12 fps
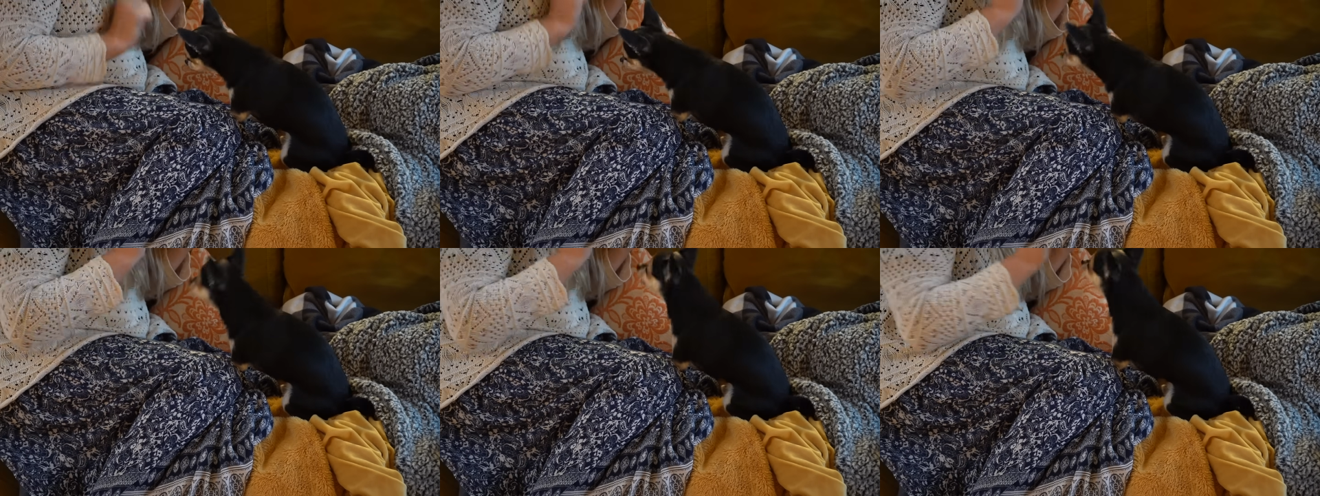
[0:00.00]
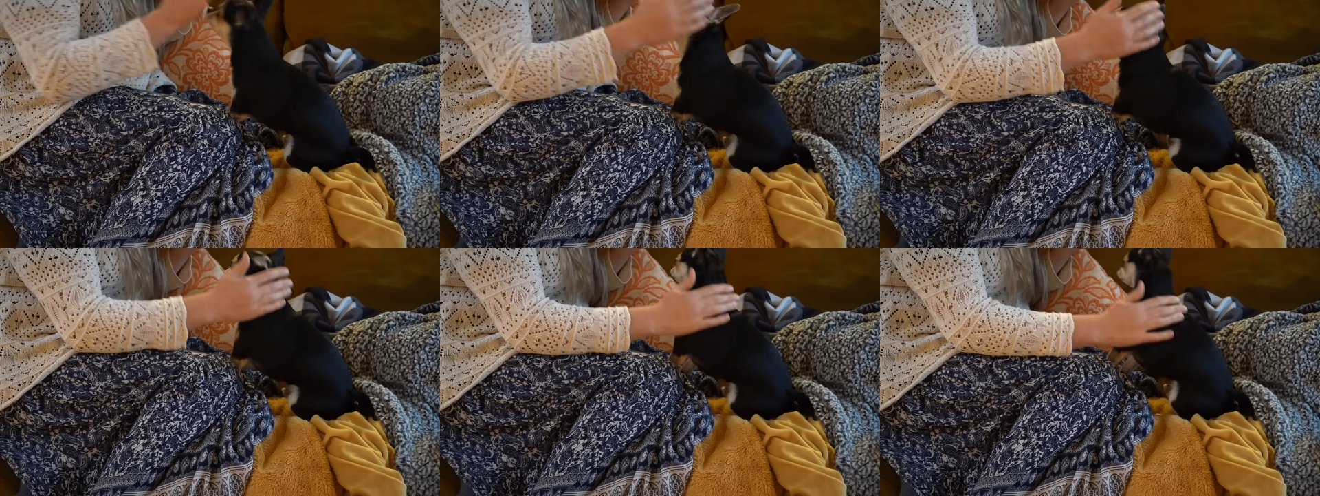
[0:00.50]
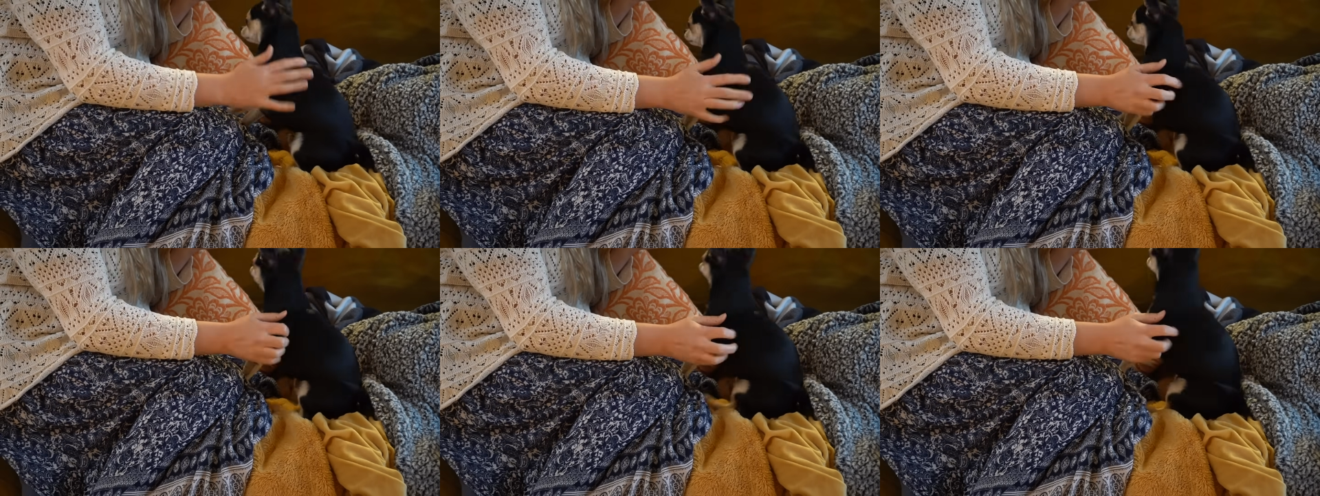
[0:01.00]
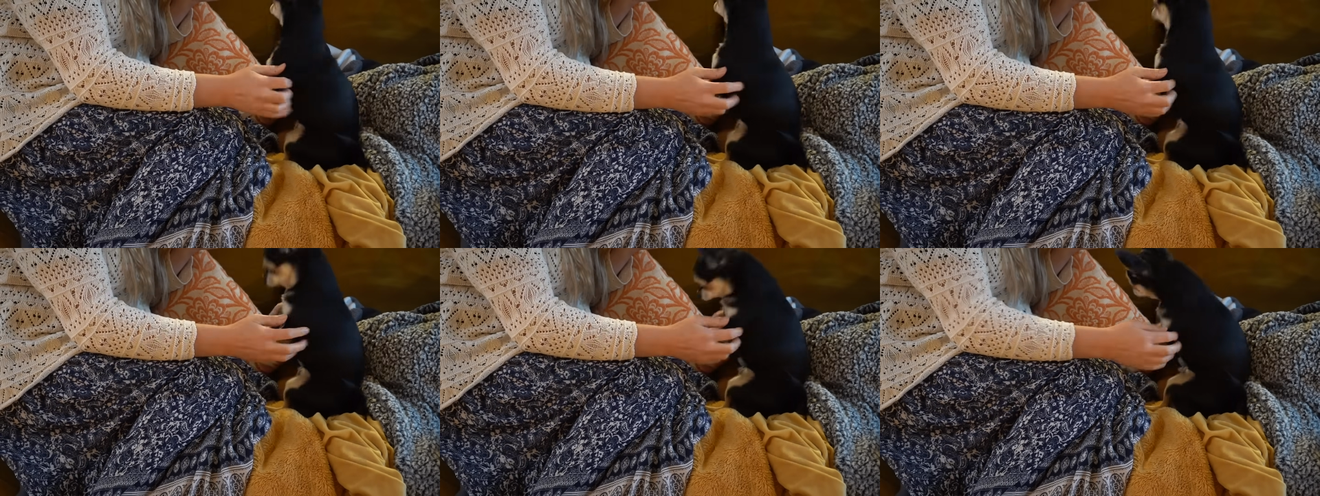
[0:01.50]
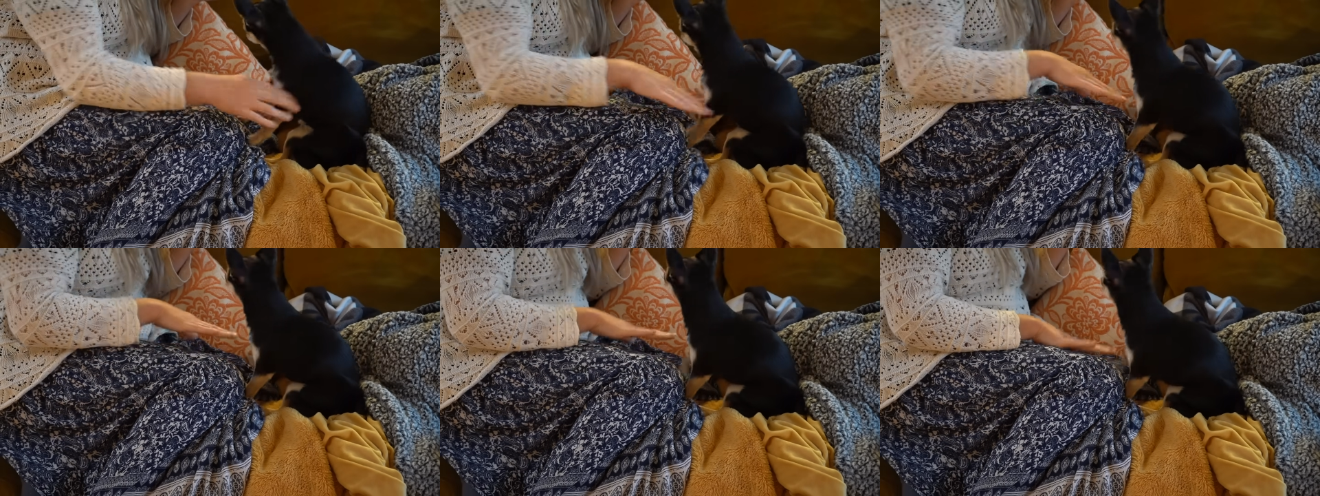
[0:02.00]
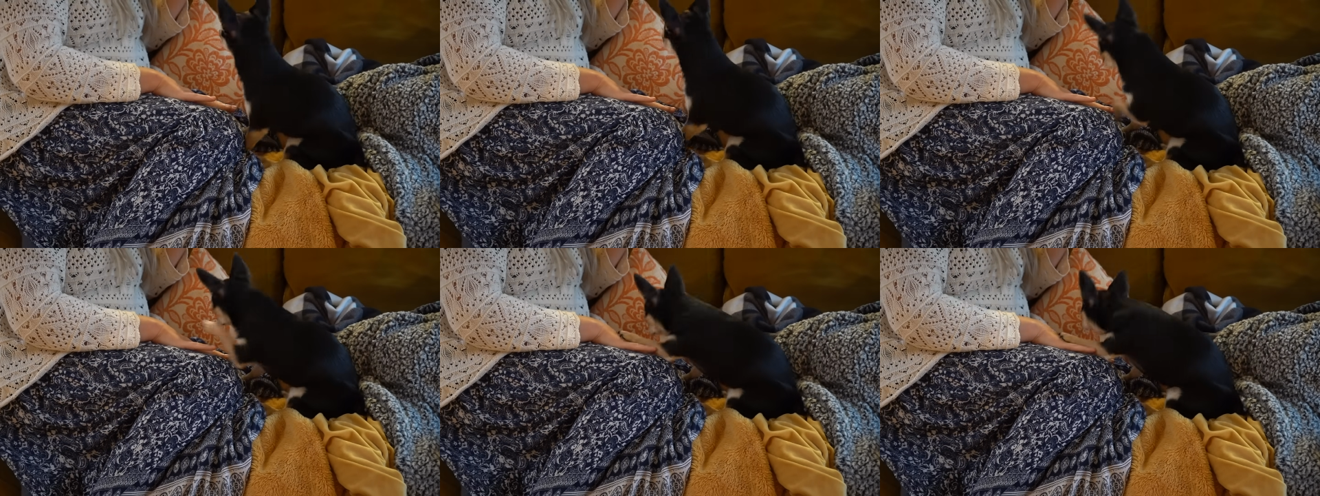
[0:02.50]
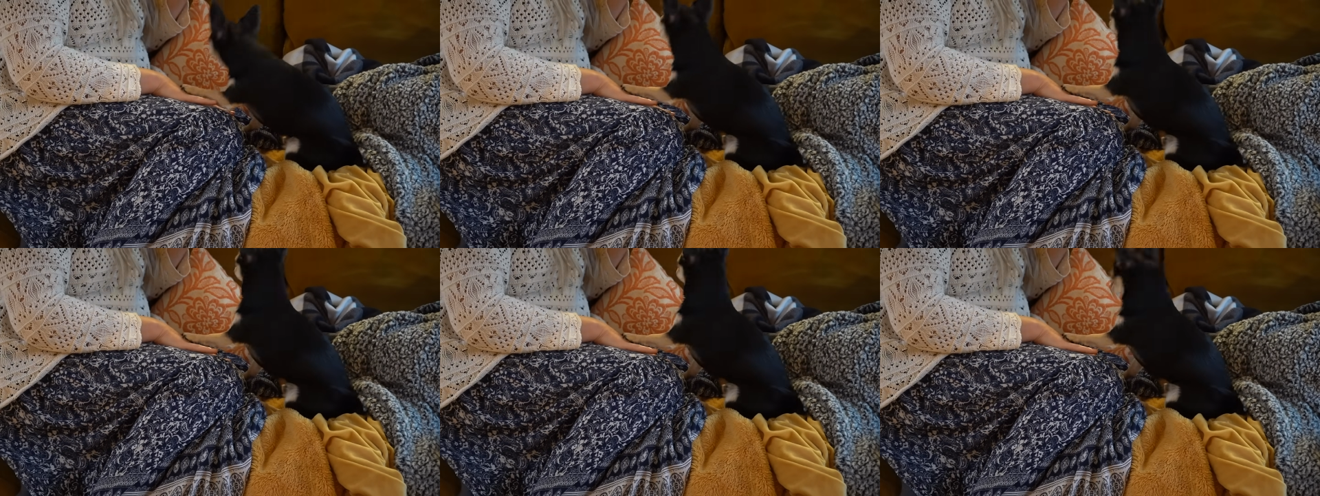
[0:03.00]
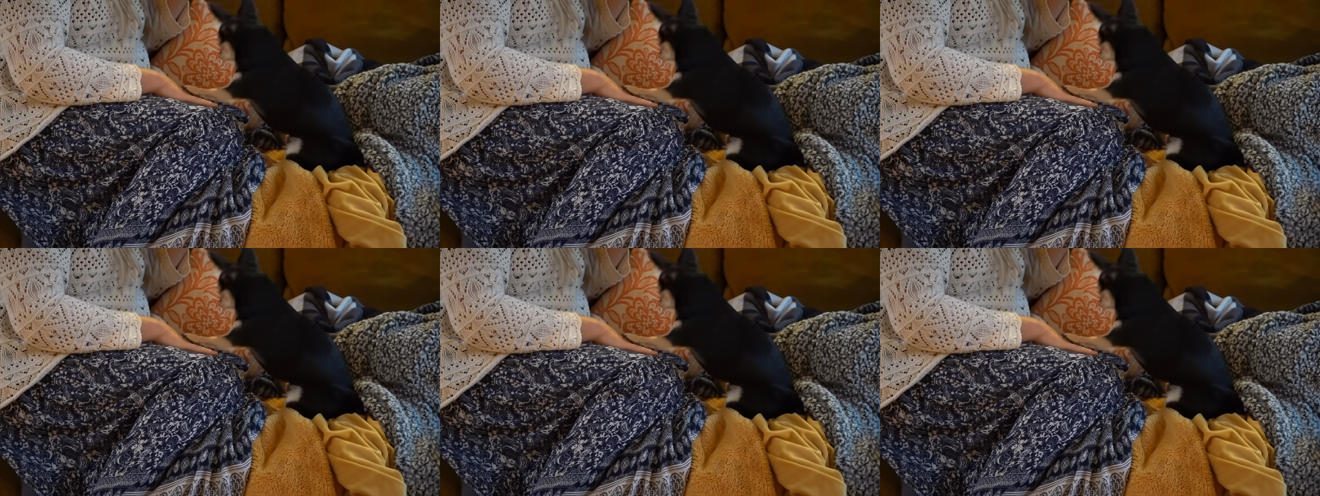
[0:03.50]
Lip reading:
No face is visible, so there are no lips to read.